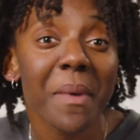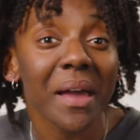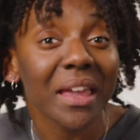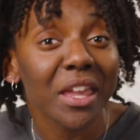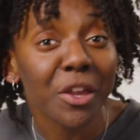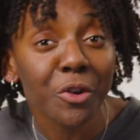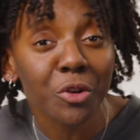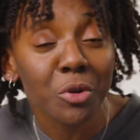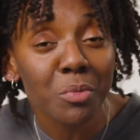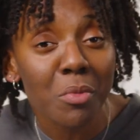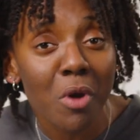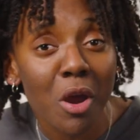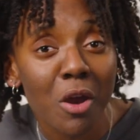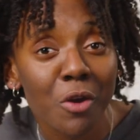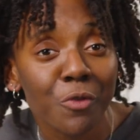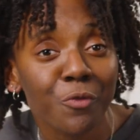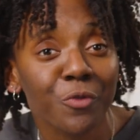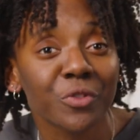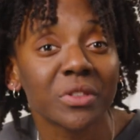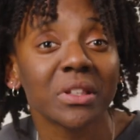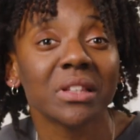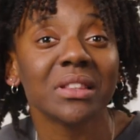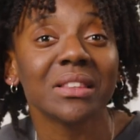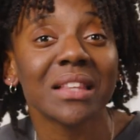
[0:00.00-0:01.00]
back here tomorrow
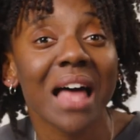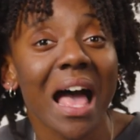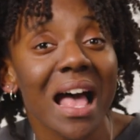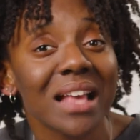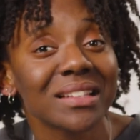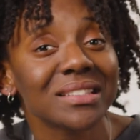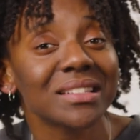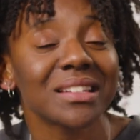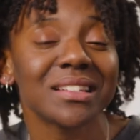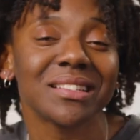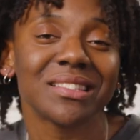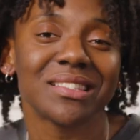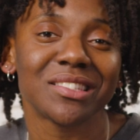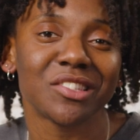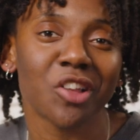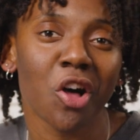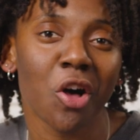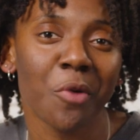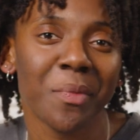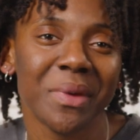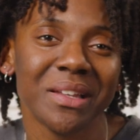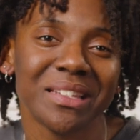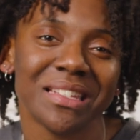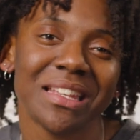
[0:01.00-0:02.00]
for the last
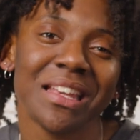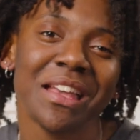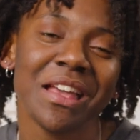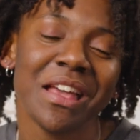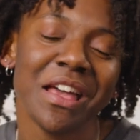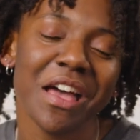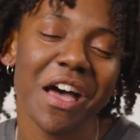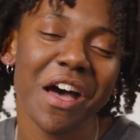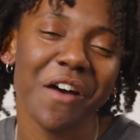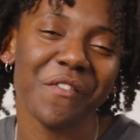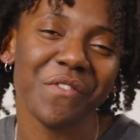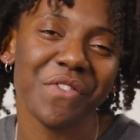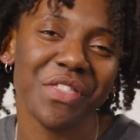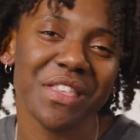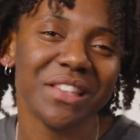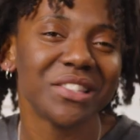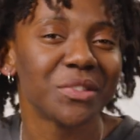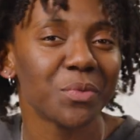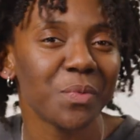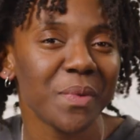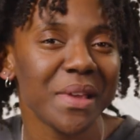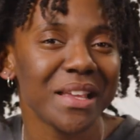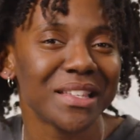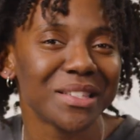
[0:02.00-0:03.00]
installment of
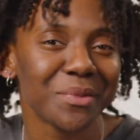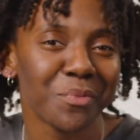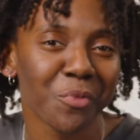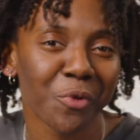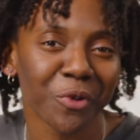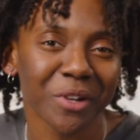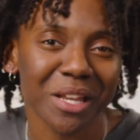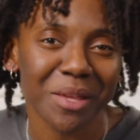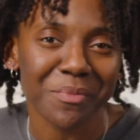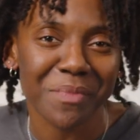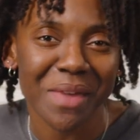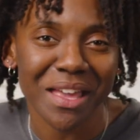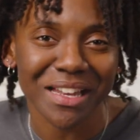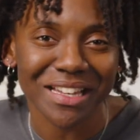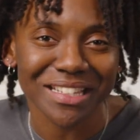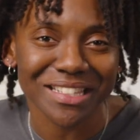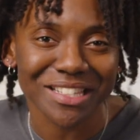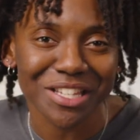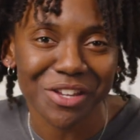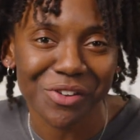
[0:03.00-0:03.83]
this week's Morning Manna